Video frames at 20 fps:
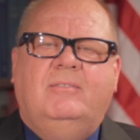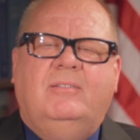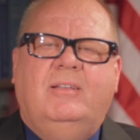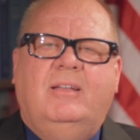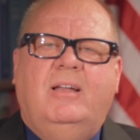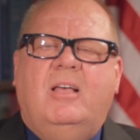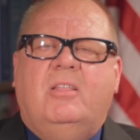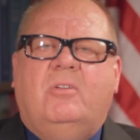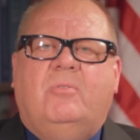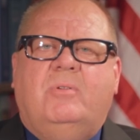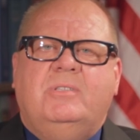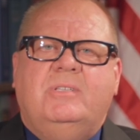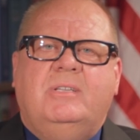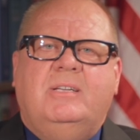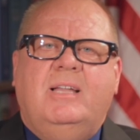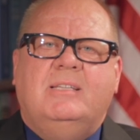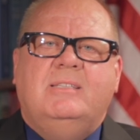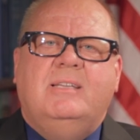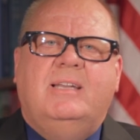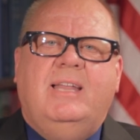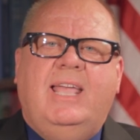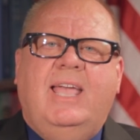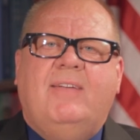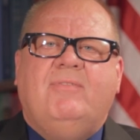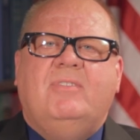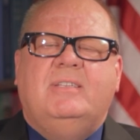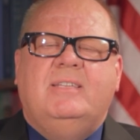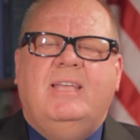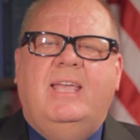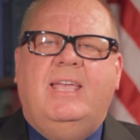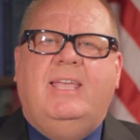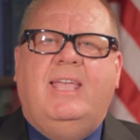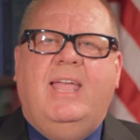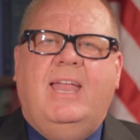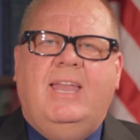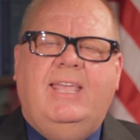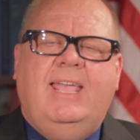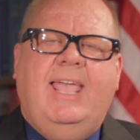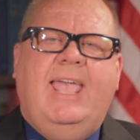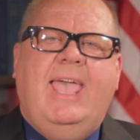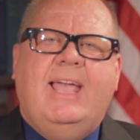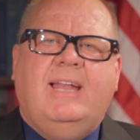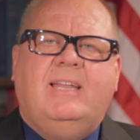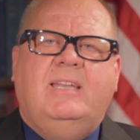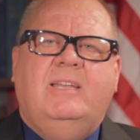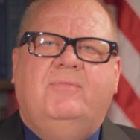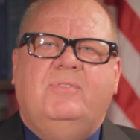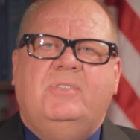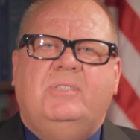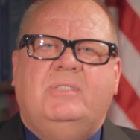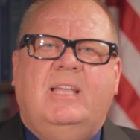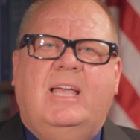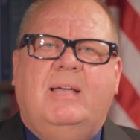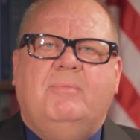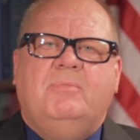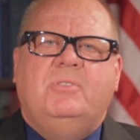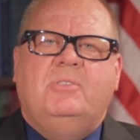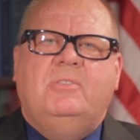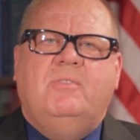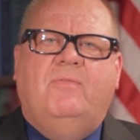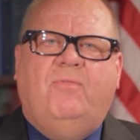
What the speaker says: In other words, it doesn't have to take any active steps to